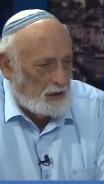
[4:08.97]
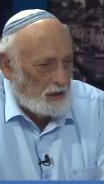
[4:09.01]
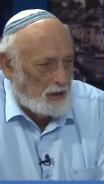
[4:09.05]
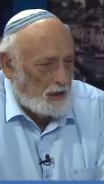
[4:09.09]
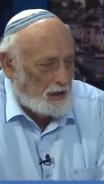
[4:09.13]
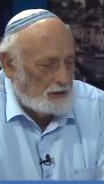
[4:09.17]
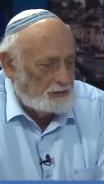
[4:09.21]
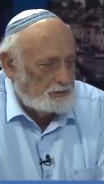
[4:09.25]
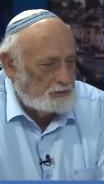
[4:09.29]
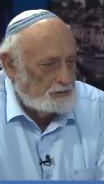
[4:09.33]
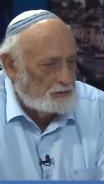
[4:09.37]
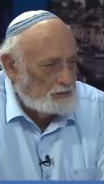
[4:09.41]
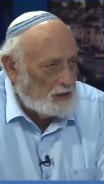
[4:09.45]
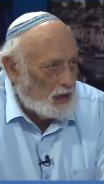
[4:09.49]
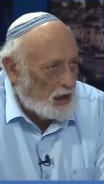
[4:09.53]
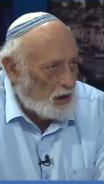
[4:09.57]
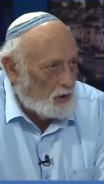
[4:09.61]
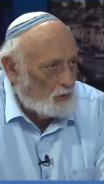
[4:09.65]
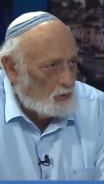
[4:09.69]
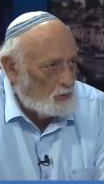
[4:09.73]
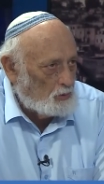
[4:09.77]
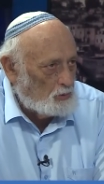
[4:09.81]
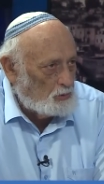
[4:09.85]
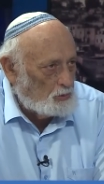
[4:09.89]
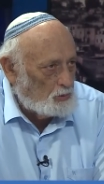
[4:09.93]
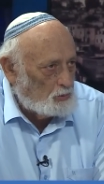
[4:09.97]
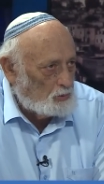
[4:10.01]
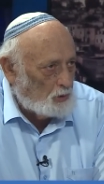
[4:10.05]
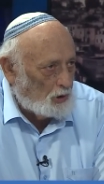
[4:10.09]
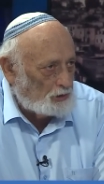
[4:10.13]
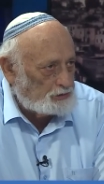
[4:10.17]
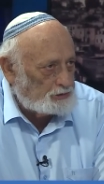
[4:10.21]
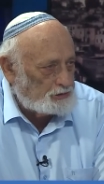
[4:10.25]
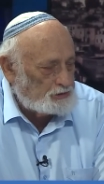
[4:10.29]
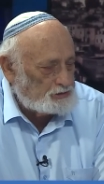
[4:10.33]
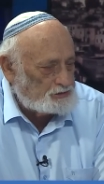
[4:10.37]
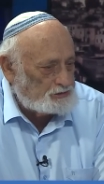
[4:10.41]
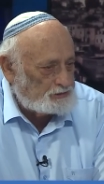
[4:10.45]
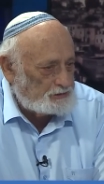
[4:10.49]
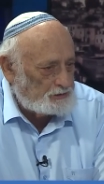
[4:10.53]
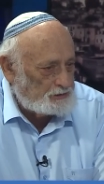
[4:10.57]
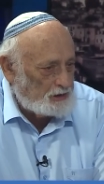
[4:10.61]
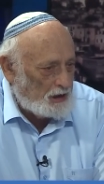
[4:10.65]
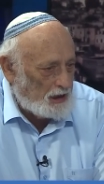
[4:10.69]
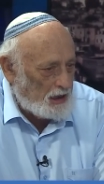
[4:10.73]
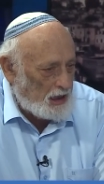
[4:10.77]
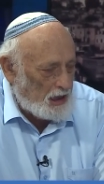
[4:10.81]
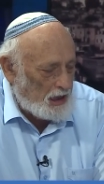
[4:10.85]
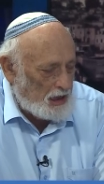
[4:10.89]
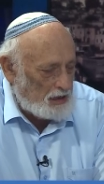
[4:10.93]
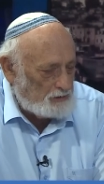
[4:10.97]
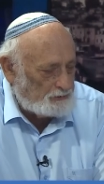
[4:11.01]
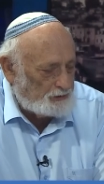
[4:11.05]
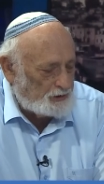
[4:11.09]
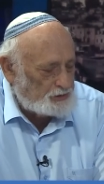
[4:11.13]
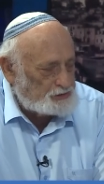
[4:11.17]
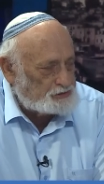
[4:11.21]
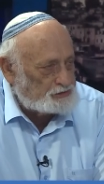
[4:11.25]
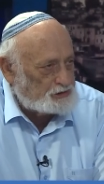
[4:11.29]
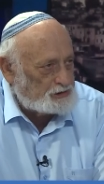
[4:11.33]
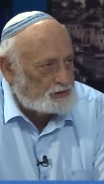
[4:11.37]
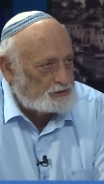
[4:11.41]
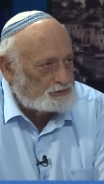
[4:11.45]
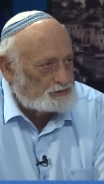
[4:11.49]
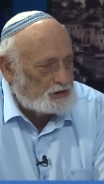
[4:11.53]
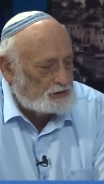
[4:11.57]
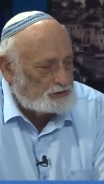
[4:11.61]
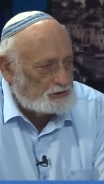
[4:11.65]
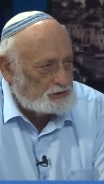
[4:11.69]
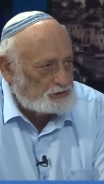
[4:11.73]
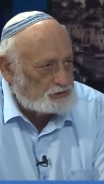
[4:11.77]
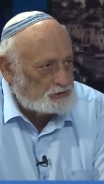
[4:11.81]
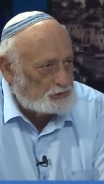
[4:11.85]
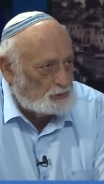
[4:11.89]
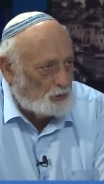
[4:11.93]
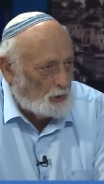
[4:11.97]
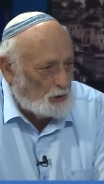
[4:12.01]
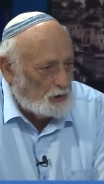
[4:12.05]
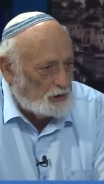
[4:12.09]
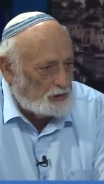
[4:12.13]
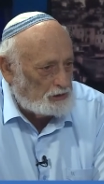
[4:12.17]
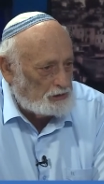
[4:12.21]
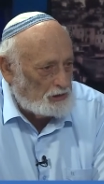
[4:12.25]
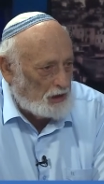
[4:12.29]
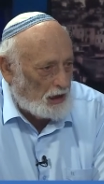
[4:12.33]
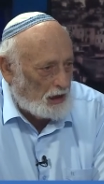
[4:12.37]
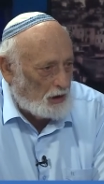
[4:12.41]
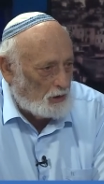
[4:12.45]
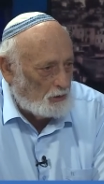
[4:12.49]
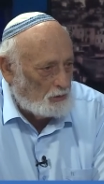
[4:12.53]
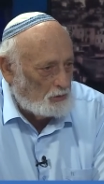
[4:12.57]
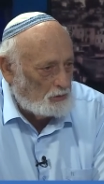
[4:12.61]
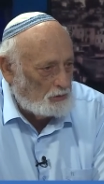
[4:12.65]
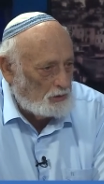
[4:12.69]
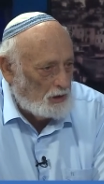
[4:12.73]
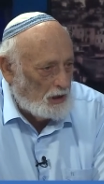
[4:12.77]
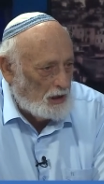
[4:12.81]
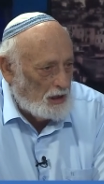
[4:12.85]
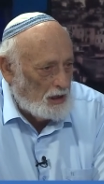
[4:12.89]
And now everything that is going now,